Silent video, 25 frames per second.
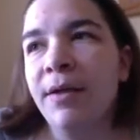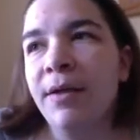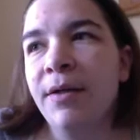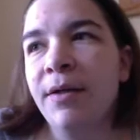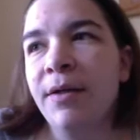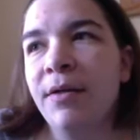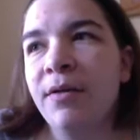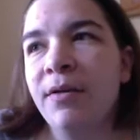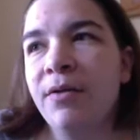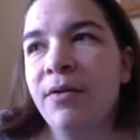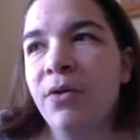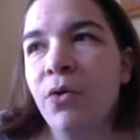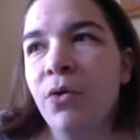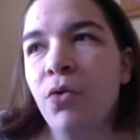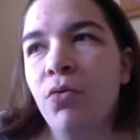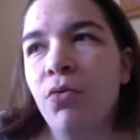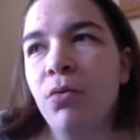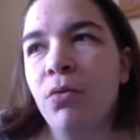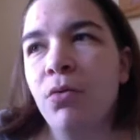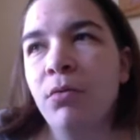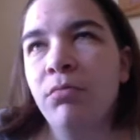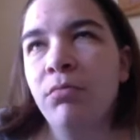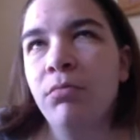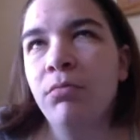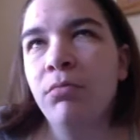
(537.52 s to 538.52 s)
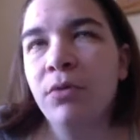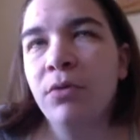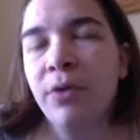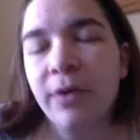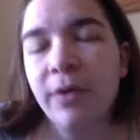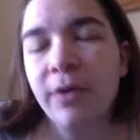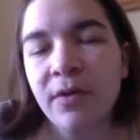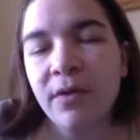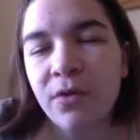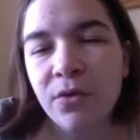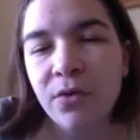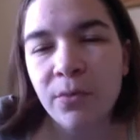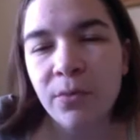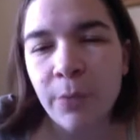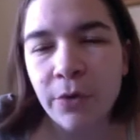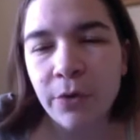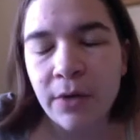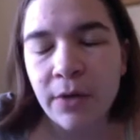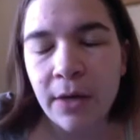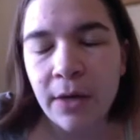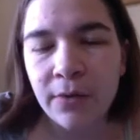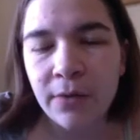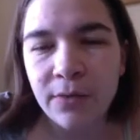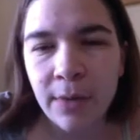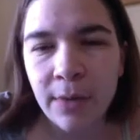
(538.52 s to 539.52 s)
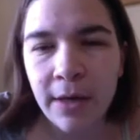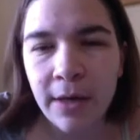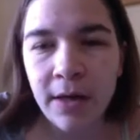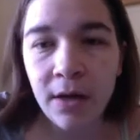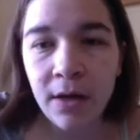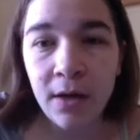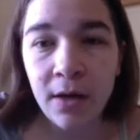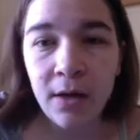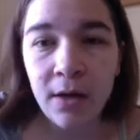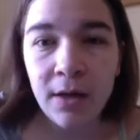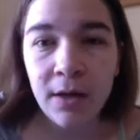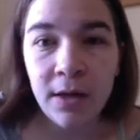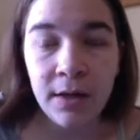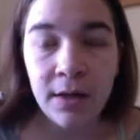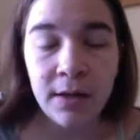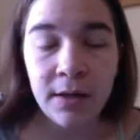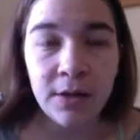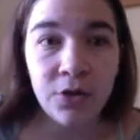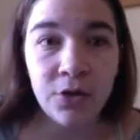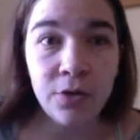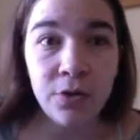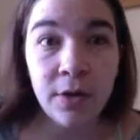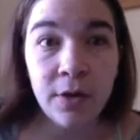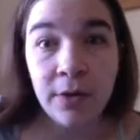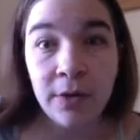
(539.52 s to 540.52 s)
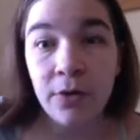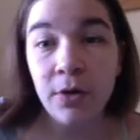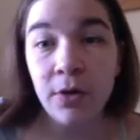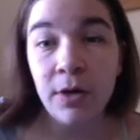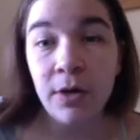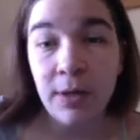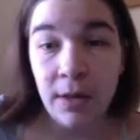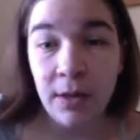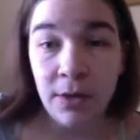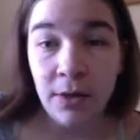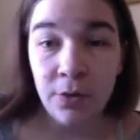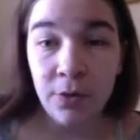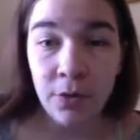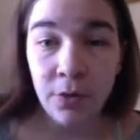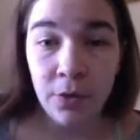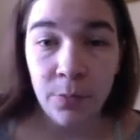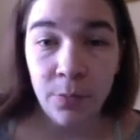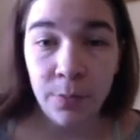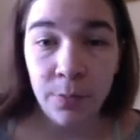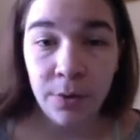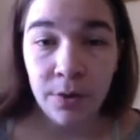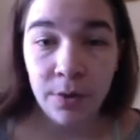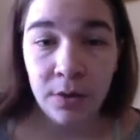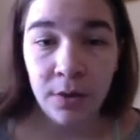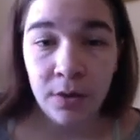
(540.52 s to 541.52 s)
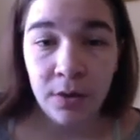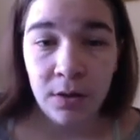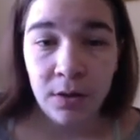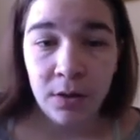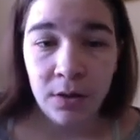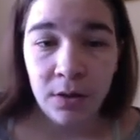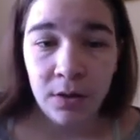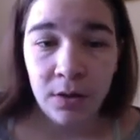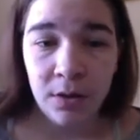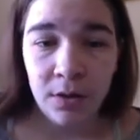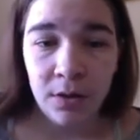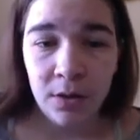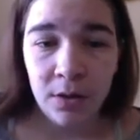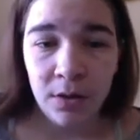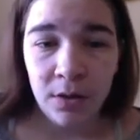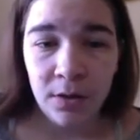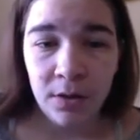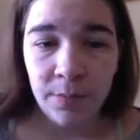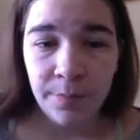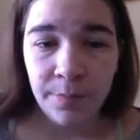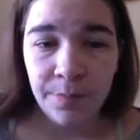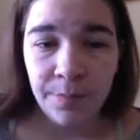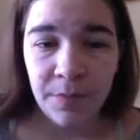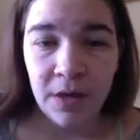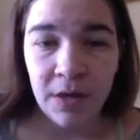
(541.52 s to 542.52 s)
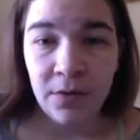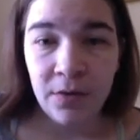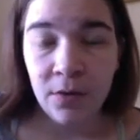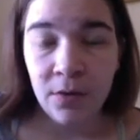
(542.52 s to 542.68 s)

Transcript: So I guess those are both nouns, right? Getting together in a group, and the